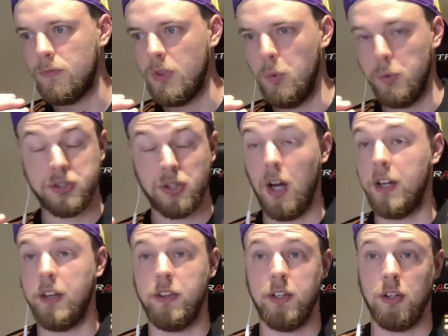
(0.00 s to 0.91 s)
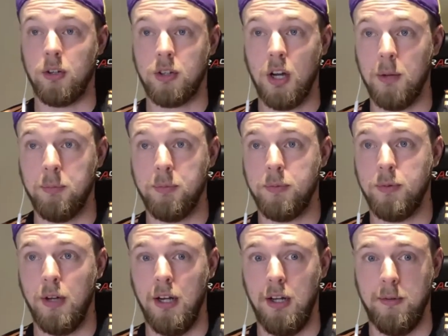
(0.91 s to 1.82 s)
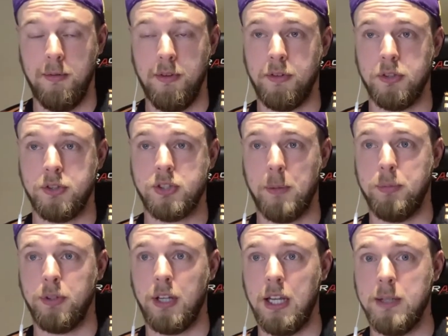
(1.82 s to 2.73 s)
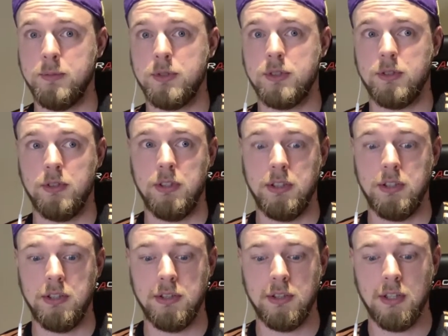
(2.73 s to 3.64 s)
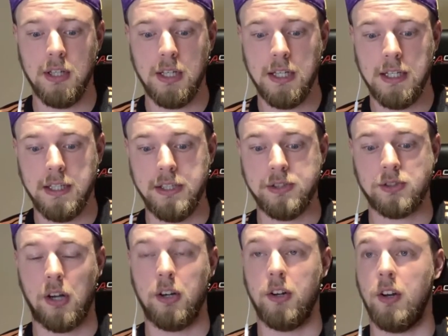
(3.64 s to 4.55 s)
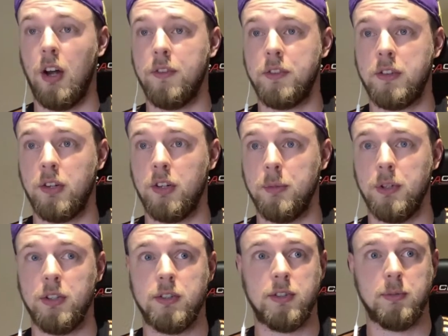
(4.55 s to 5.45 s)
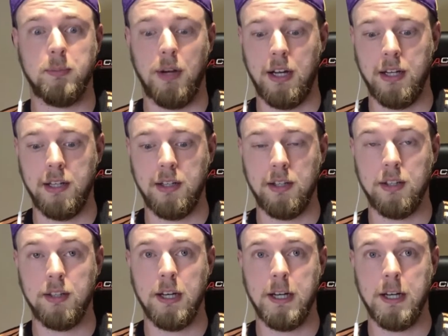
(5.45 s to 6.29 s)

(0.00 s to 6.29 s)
We saw it in the Euro Cup in the first couple of games. He started off the tournament by